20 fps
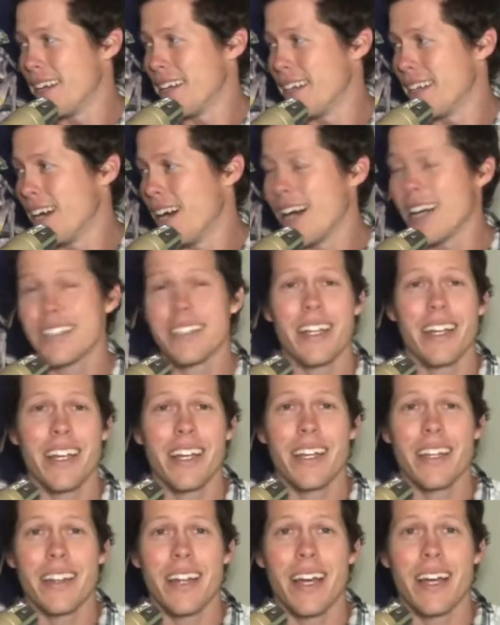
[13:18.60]
hot
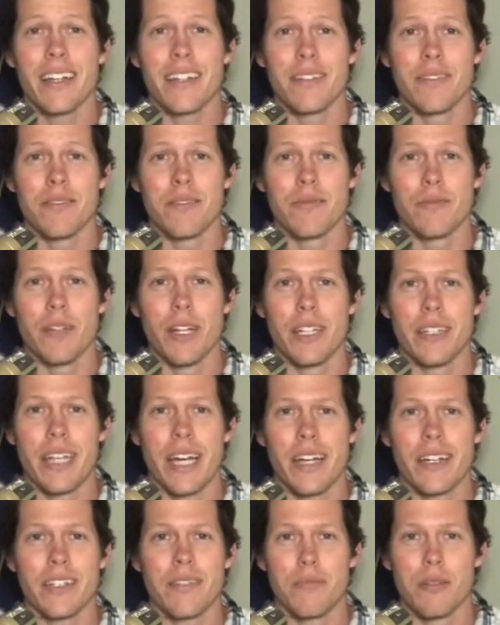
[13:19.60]
take,
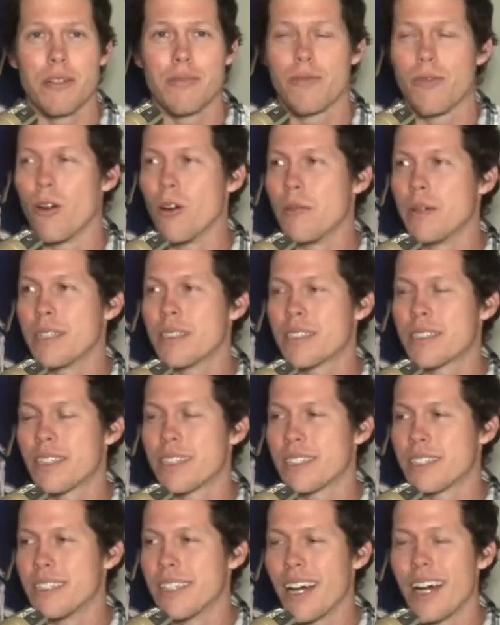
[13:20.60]
that performance
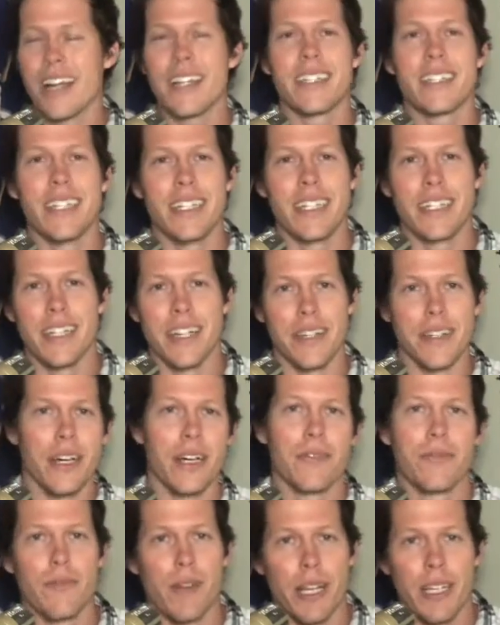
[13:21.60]
does not get
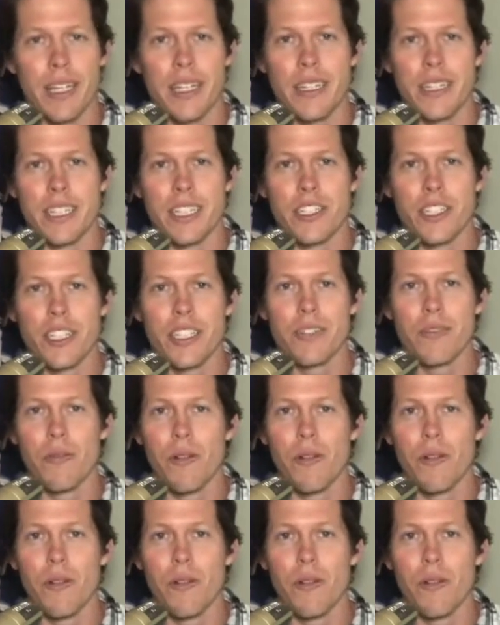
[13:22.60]
enough recognition.